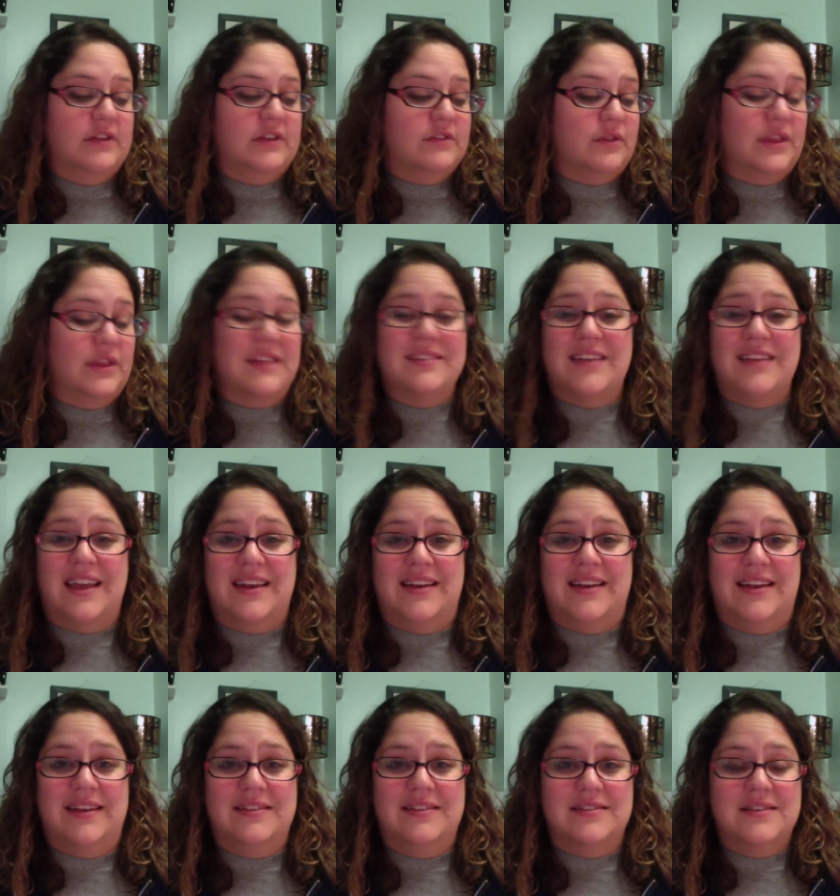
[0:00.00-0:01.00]
So that's kind of
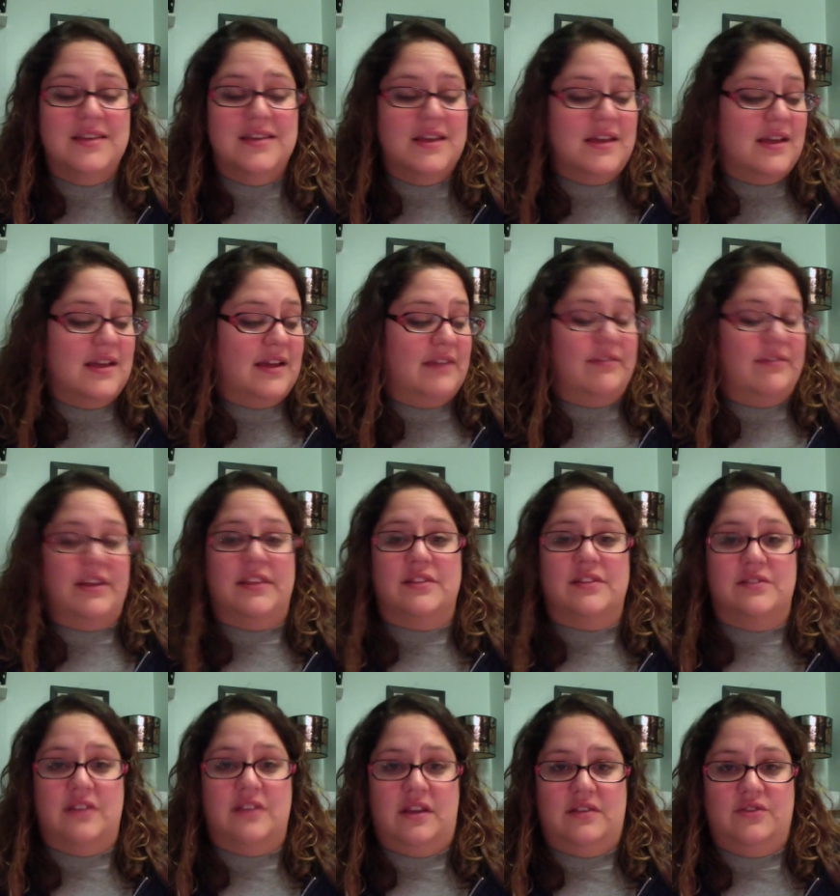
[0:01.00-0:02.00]
nice. In fact,
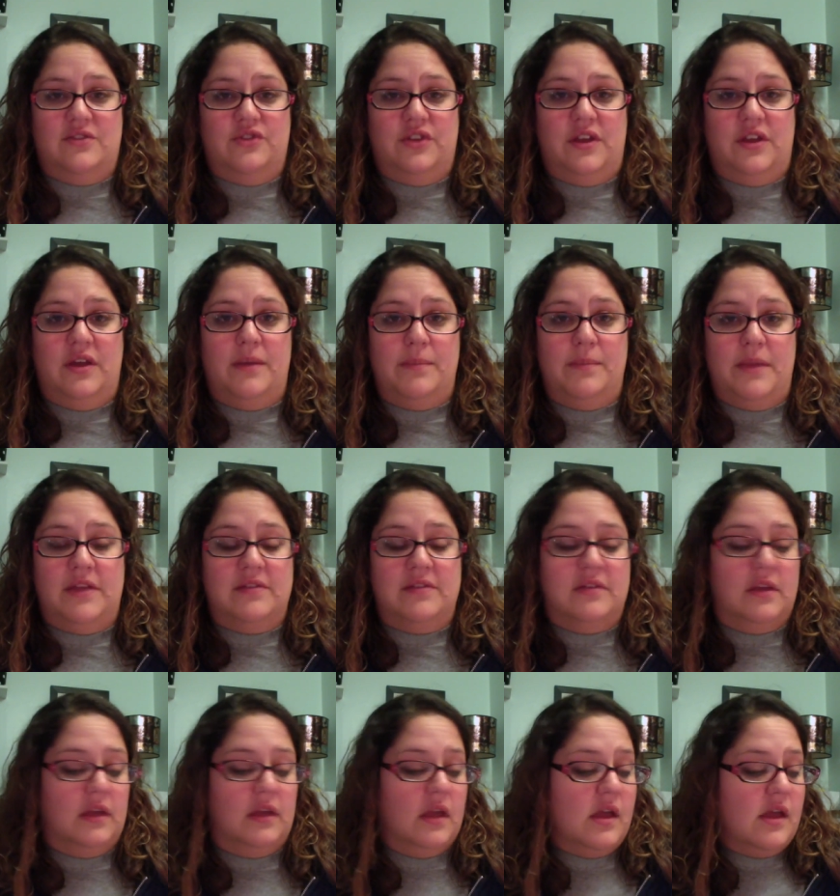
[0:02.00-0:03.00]
it's actually
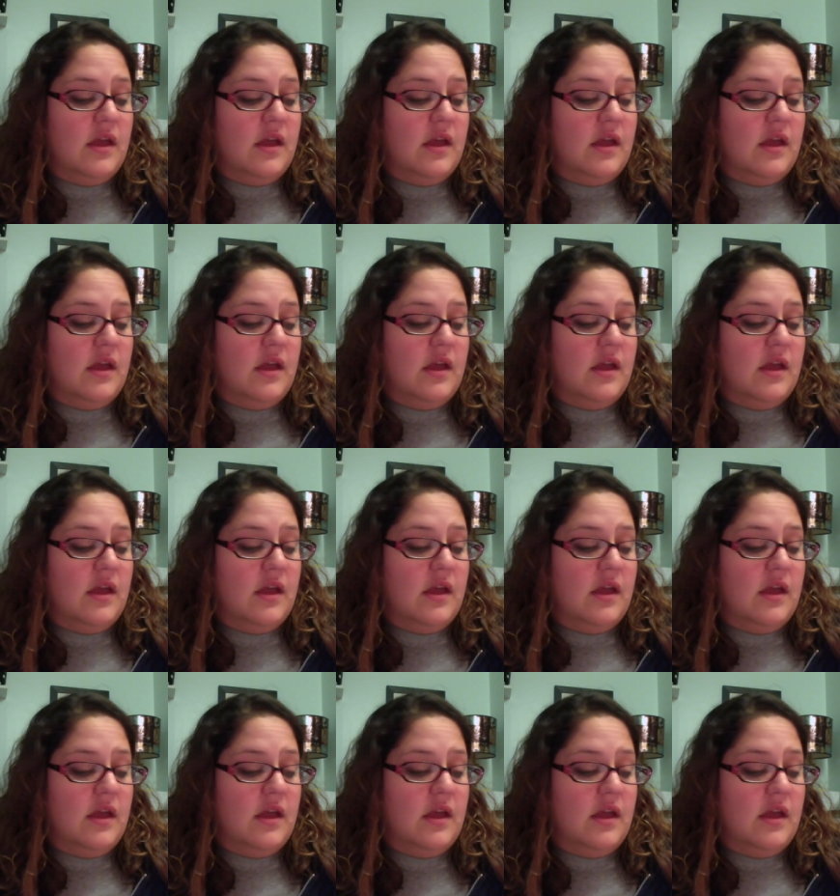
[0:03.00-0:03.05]
amazing.